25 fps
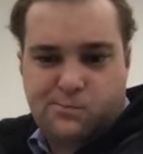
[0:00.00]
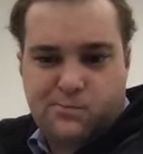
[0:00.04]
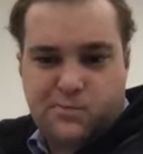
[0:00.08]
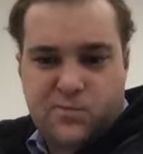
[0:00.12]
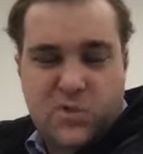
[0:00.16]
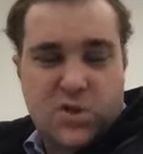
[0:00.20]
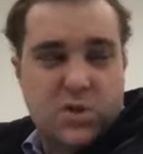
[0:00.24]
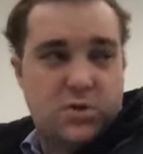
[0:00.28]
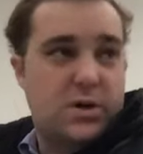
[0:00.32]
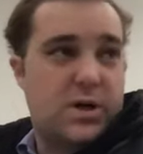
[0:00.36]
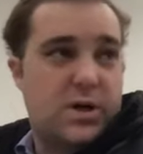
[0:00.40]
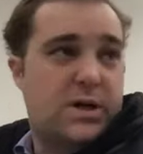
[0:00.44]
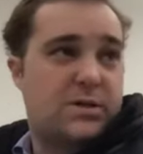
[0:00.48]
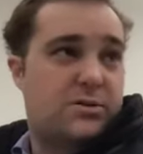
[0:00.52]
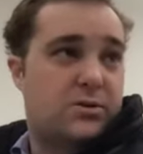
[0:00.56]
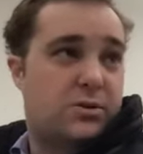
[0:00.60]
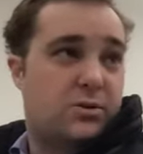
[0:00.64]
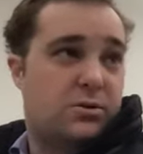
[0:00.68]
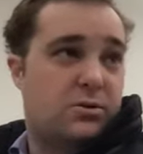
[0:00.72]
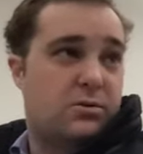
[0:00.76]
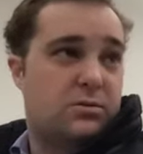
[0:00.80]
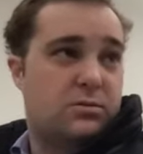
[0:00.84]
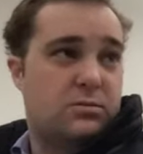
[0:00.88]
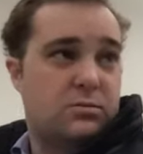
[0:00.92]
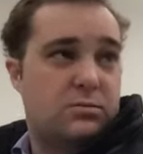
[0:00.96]
You guys
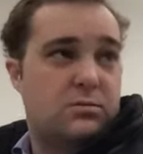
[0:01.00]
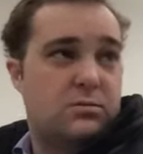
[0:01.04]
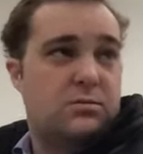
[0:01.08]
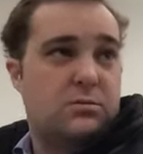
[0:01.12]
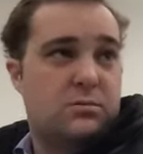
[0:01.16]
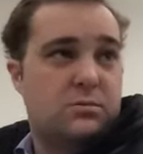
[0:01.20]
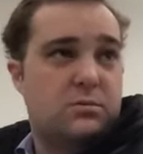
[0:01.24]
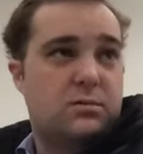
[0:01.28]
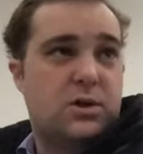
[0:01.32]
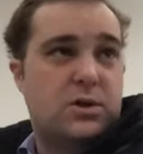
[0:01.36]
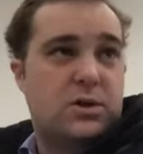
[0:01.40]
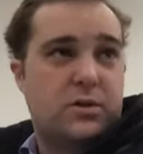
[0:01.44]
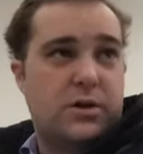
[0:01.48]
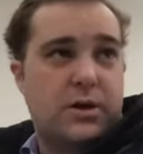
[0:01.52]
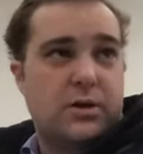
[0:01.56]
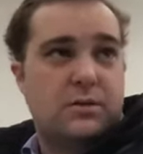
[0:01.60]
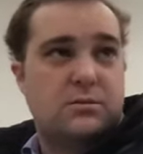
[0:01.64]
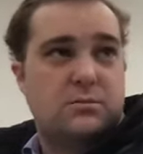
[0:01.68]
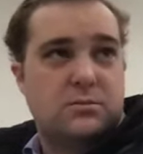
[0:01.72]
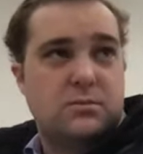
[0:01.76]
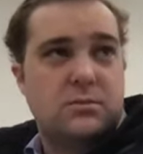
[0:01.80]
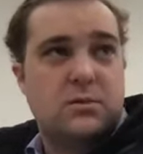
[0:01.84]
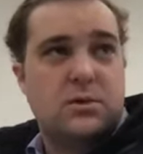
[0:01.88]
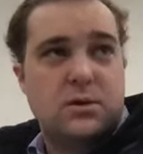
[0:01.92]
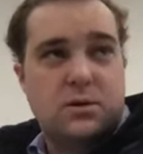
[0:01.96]
cool? Okay. If
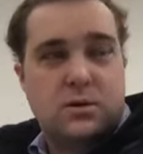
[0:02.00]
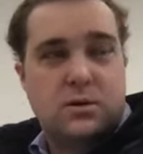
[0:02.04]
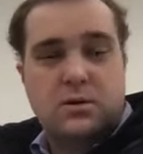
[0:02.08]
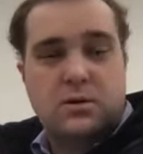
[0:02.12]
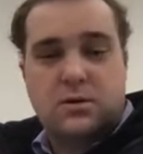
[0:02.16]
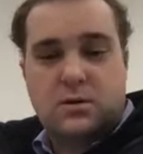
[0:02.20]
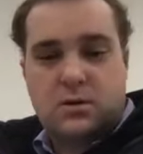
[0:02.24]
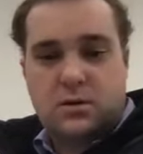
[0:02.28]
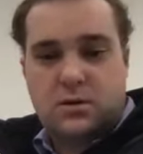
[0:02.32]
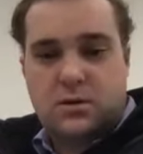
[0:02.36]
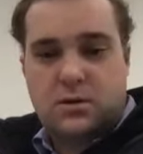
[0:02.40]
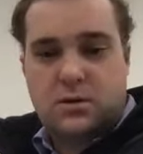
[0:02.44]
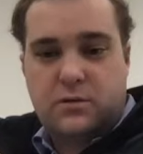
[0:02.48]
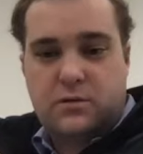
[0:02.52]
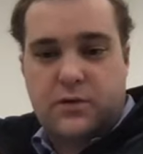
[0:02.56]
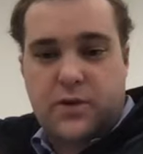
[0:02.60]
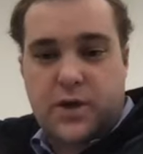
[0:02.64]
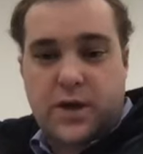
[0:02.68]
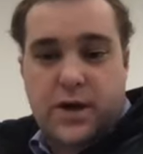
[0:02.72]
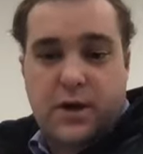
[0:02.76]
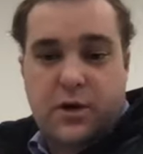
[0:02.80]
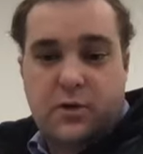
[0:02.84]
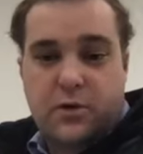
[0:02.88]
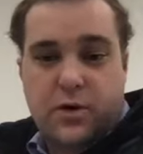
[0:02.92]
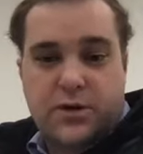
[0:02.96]
you
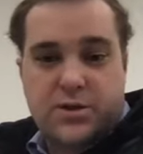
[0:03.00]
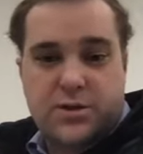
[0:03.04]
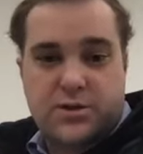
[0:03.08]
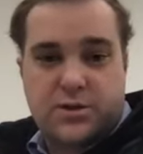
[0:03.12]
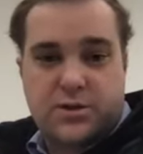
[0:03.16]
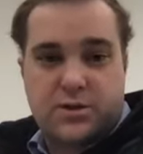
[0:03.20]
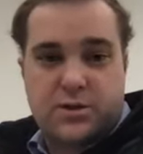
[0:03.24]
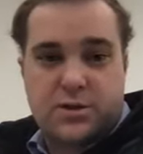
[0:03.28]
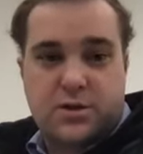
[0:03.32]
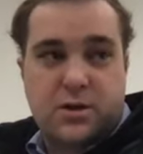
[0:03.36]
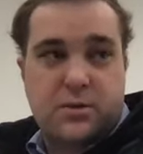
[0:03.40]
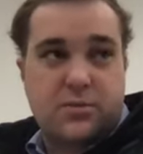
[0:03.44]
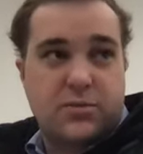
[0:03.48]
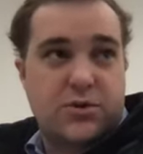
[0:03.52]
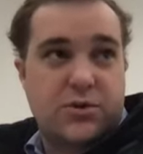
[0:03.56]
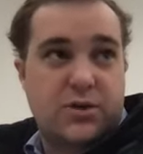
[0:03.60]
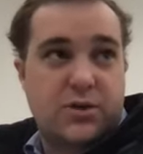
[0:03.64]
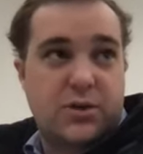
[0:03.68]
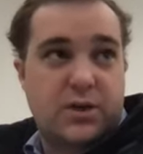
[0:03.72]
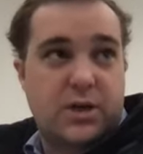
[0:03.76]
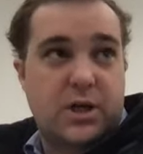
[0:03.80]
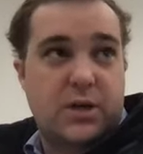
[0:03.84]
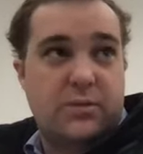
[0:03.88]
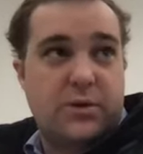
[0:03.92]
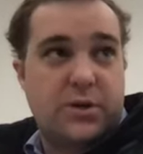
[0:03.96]
got any questions, I'm sure
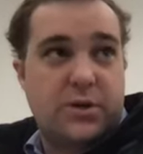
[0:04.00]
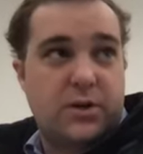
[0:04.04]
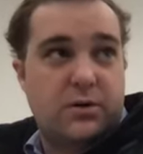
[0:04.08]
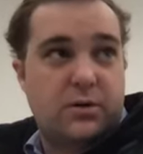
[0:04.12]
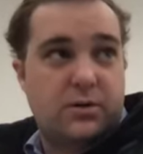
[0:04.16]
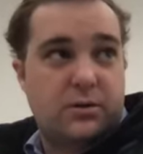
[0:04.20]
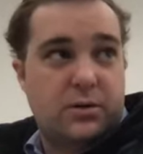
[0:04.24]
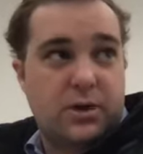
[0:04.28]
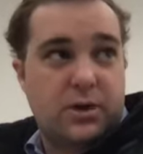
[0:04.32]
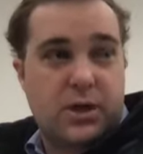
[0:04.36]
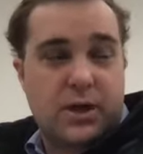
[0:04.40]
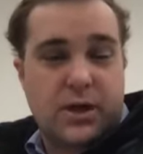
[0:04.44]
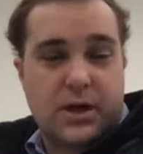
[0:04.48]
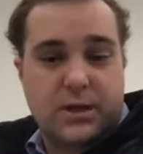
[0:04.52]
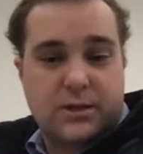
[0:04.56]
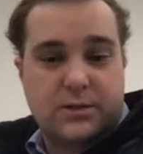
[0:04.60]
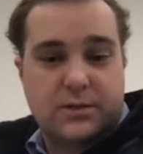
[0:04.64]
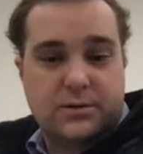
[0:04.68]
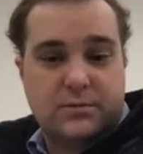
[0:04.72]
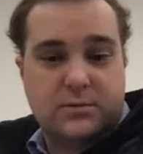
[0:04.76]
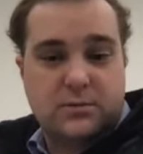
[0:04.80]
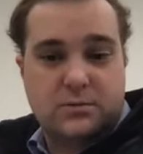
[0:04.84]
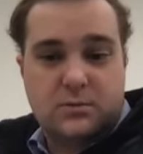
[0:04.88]
you'd let me know in class.